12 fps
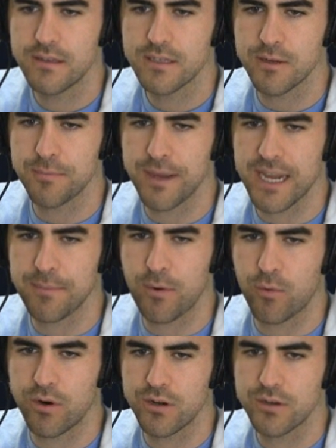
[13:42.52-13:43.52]
So I'm back in my
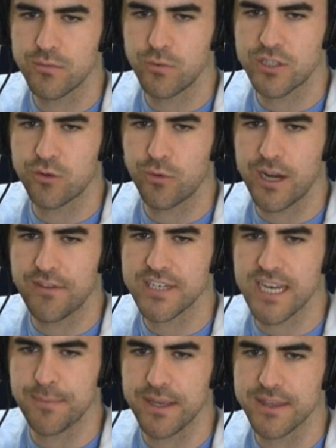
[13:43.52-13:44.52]
world. Wizard, what do you have to
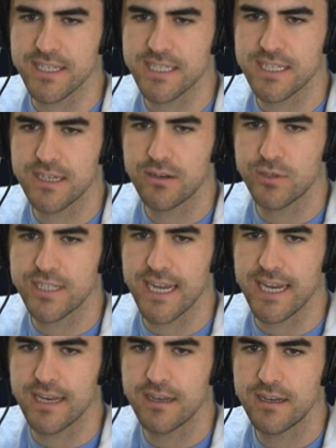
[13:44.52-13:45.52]
say about this? Where's he
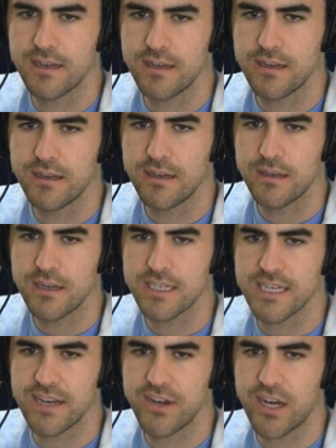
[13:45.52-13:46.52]
at?
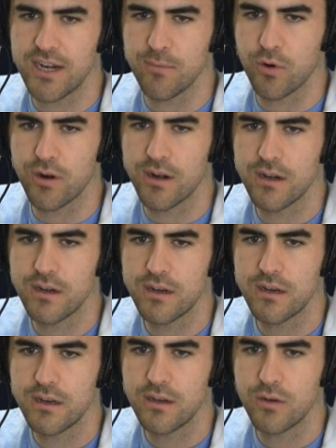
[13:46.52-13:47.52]
He's not even here anymore.
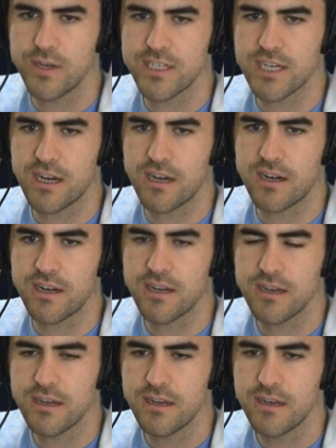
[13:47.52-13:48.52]
Wizard!
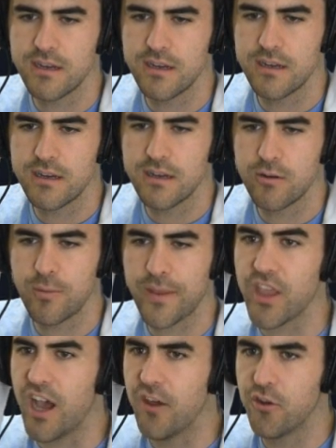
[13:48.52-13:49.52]
What
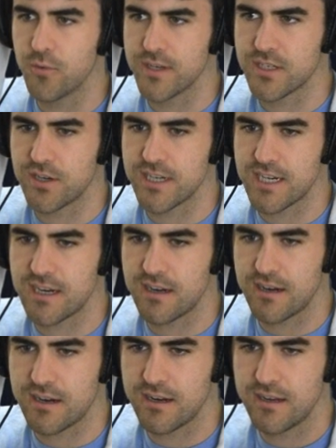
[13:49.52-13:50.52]
about the other wizard? Is he
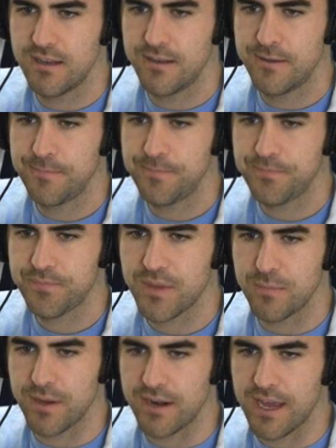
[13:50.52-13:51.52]
here?
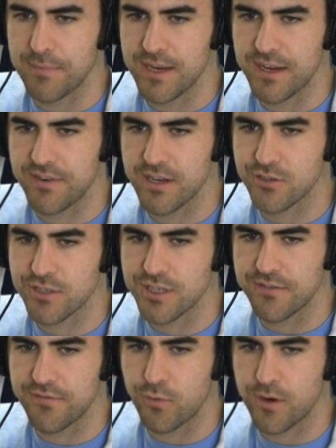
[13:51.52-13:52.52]
He better not be if he knows what's
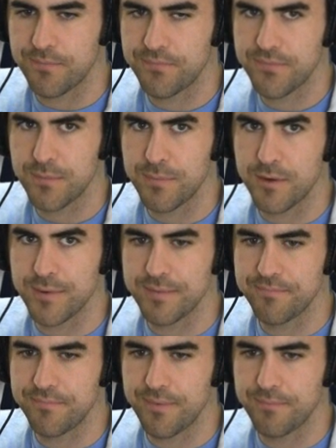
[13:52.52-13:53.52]
good for him. He better be
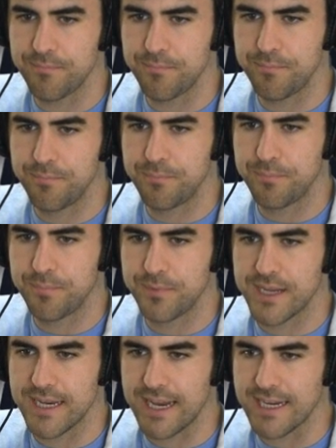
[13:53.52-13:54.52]

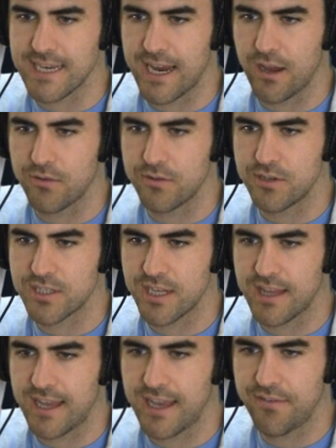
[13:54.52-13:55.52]
get out of town. you still
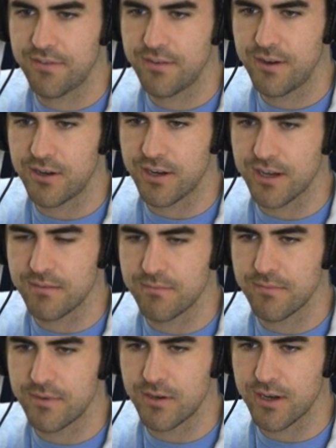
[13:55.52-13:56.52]
alive? Oh, you're,
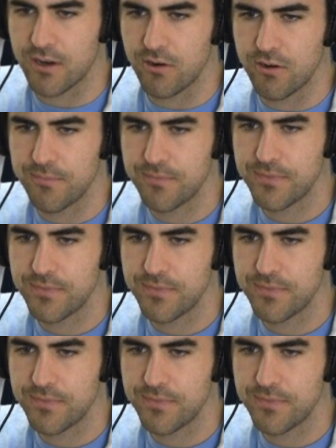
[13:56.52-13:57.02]
you're a girl.